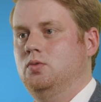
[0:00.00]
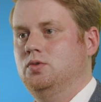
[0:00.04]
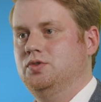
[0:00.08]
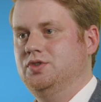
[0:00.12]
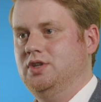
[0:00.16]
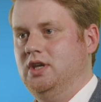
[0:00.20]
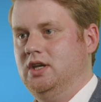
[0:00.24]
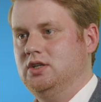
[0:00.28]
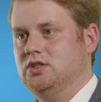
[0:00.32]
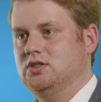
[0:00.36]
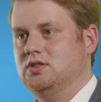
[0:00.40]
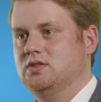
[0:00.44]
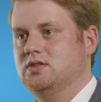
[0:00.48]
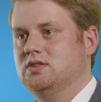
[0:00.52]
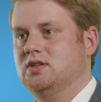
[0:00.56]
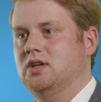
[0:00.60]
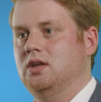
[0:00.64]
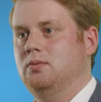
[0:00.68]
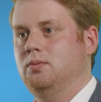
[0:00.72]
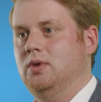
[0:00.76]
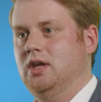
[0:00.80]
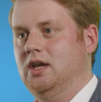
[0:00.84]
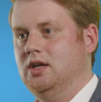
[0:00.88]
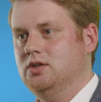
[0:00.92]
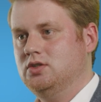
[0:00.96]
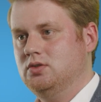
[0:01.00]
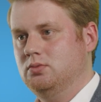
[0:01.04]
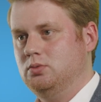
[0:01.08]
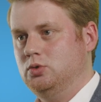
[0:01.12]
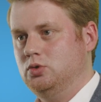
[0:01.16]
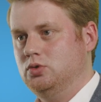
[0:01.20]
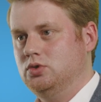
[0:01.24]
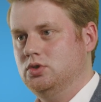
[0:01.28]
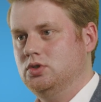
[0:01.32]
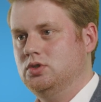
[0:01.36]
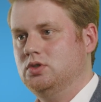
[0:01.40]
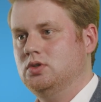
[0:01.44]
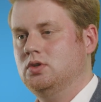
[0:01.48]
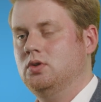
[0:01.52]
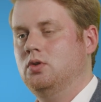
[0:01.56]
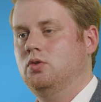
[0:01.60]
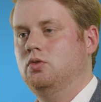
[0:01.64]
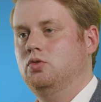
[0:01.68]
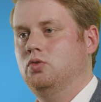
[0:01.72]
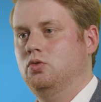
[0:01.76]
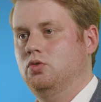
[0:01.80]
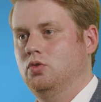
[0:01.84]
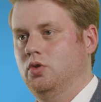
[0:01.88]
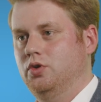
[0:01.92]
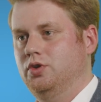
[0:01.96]
whose actions can be
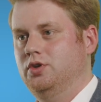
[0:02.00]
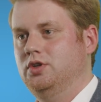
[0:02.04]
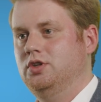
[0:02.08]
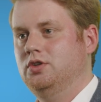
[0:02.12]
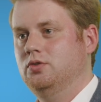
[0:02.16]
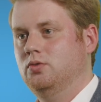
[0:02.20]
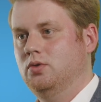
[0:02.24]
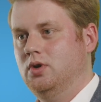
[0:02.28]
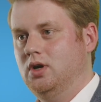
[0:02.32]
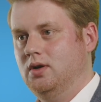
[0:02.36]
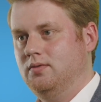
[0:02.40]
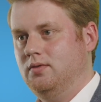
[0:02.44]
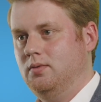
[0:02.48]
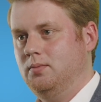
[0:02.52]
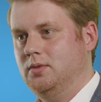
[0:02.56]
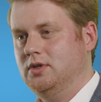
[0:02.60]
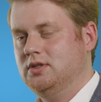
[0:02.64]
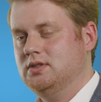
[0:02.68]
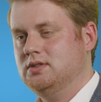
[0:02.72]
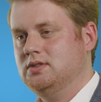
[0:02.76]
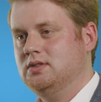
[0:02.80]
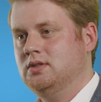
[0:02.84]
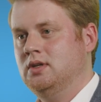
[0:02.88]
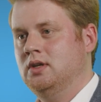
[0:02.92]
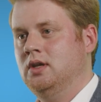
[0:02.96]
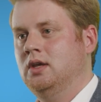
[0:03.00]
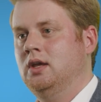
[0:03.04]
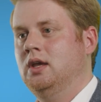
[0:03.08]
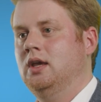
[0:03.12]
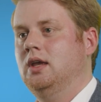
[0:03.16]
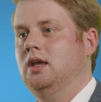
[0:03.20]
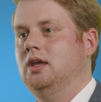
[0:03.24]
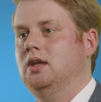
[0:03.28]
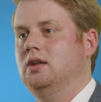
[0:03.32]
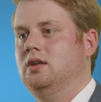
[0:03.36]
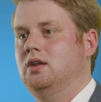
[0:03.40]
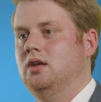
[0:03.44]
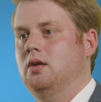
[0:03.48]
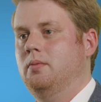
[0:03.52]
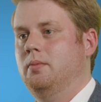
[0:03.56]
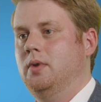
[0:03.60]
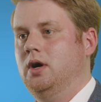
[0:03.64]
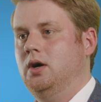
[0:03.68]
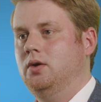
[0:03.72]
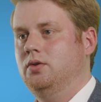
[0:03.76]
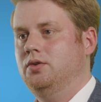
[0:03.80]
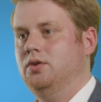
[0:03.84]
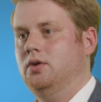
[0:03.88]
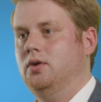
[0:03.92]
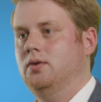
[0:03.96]
attributed to non-EU governments in the
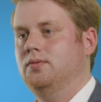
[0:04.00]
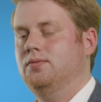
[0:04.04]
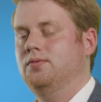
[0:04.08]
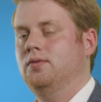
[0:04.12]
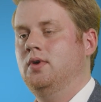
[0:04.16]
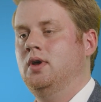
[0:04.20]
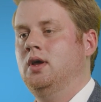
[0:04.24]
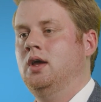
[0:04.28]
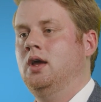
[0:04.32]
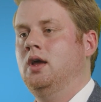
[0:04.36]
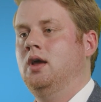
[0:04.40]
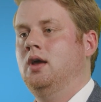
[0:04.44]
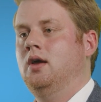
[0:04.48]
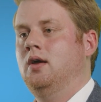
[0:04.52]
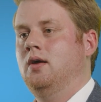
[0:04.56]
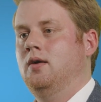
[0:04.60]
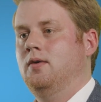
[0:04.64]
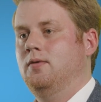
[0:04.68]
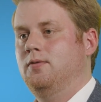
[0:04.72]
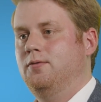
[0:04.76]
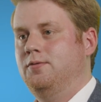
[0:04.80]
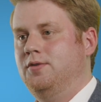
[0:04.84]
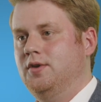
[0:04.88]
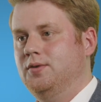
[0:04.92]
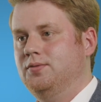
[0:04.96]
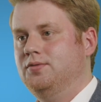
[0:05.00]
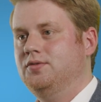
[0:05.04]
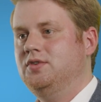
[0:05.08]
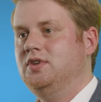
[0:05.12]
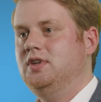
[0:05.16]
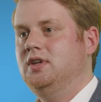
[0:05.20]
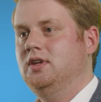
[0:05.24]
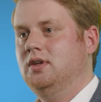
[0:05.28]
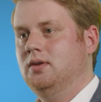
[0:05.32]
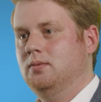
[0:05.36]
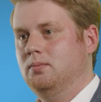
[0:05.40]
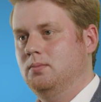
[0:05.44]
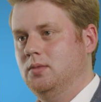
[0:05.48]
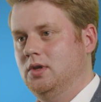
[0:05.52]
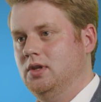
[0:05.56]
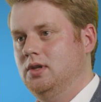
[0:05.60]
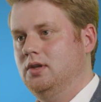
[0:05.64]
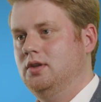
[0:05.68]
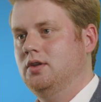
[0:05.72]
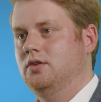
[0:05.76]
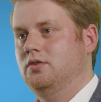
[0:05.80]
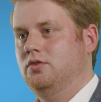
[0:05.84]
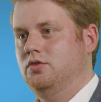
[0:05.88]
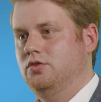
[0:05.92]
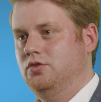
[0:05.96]
amount of €50
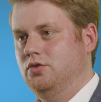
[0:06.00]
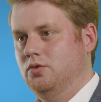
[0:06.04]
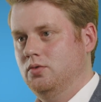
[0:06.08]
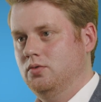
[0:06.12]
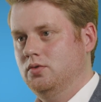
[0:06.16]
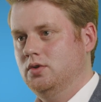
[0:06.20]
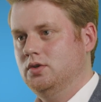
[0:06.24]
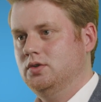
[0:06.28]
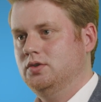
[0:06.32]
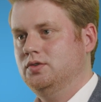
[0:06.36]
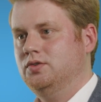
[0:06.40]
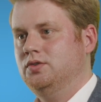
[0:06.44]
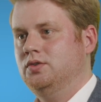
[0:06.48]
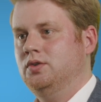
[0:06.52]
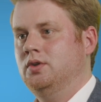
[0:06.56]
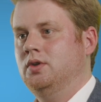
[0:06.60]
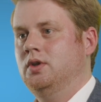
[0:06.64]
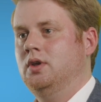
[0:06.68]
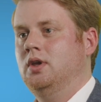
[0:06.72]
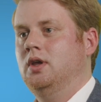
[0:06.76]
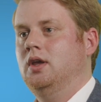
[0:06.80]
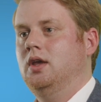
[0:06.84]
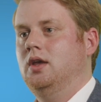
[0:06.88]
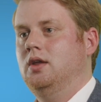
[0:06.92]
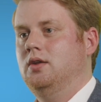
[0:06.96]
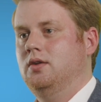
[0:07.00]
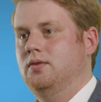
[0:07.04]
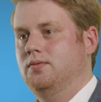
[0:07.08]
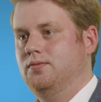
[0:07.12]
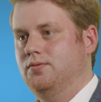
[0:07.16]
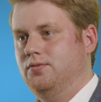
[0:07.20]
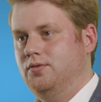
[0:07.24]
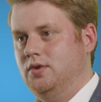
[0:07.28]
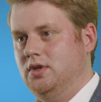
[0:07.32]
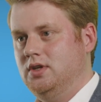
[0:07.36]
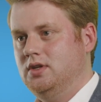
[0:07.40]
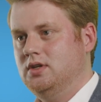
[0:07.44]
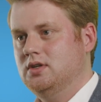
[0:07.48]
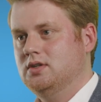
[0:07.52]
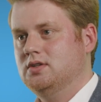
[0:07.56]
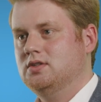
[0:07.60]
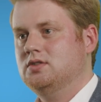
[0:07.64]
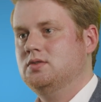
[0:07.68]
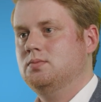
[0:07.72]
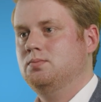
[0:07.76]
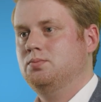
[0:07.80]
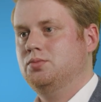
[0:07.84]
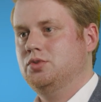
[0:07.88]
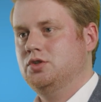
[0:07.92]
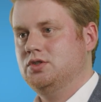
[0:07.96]
million in the 3
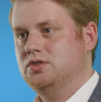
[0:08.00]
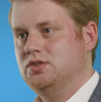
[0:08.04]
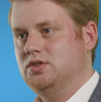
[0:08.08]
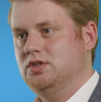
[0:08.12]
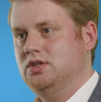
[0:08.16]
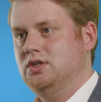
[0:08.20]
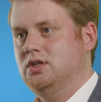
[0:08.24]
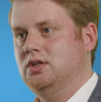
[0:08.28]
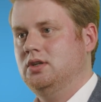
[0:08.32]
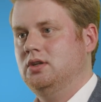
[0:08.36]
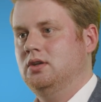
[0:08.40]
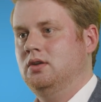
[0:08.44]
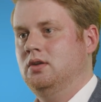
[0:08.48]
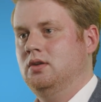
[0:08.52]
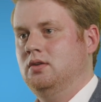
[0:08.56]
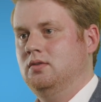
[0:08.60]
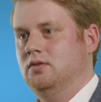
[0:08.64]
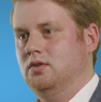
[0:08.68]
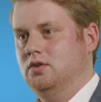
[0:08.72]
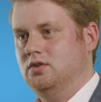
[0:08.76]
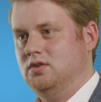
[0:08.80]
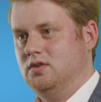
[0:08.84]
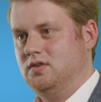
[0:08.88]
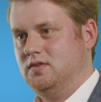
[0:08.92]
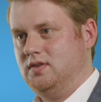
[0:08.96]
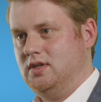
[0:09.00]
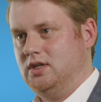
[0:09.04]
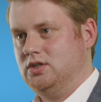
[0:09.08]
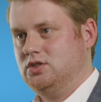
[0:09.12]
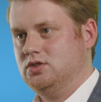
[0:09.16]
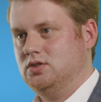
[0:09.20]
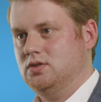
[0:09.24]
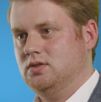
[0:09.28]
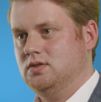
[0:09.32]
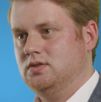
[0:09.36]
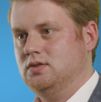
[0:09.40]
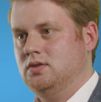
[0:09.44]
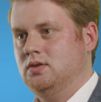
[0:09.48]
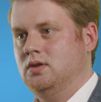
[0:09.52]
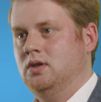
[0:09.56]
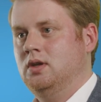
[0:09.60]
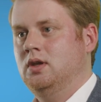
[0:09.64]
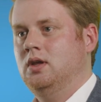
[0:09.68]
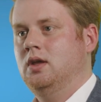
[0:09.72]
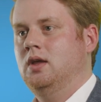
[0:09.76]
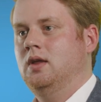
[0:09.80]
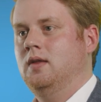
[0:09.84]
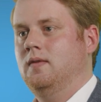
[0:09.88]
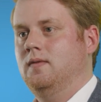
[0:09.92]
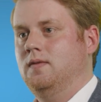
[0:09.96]
years preceding the transactions.
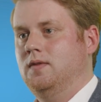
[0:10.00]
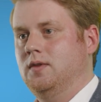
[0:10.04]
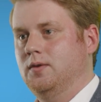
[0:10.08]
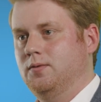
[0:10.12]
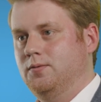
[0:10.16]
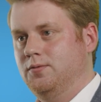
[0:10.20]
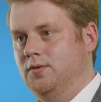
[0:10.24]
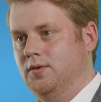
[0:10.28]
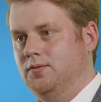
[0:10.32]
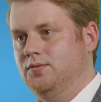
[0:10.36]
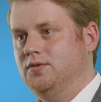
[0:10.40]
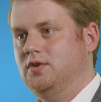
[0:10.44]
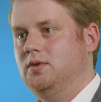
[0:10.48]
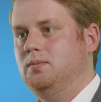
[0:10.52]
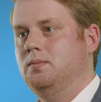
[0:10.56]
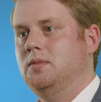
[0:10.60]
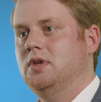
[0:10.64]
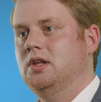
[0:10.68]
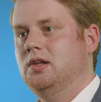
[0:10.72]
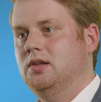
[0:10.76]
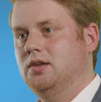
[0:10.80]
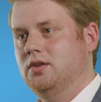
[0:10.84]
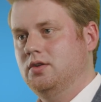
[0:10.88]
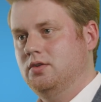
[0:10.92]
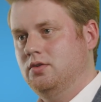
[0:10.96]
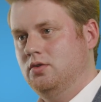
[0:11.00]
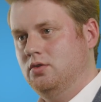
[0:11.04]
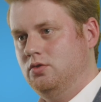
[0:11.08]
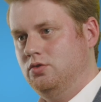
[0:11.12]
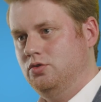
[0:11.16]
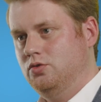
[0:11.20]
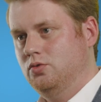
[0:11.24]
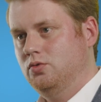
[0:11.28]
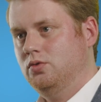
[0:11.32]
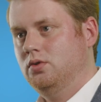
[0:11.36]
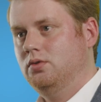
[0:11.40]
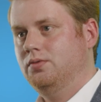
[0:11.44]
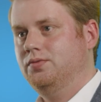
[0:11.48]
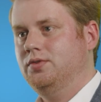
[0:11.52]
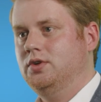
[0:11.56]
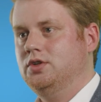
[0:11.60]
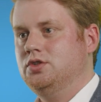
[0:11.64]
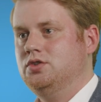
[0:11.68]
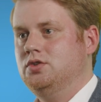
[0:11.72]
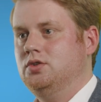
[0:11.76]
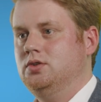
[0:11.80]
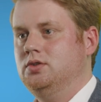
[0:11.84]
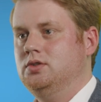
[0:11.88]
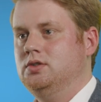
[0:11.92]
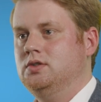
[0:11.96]
The €50 million
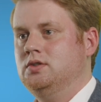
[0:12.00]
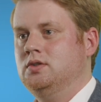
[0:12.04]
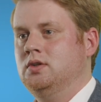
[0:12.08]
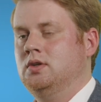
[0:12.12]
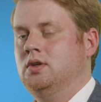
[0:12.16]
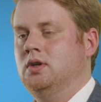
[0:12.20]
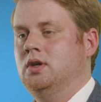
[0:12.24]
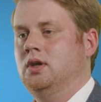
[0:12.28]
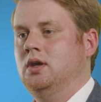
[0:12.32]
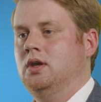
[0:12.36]
threshold